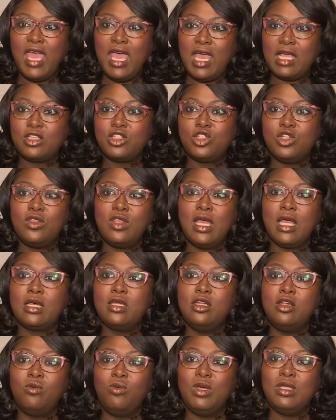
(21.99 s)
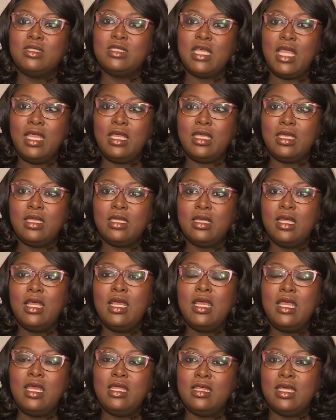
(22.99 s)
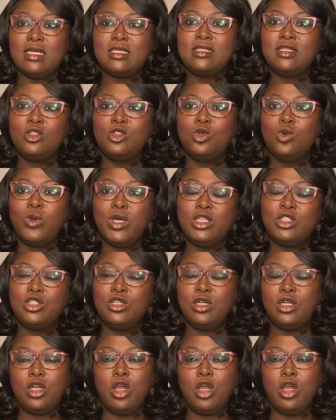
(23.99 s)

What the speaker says: action that could have been taken in that situation?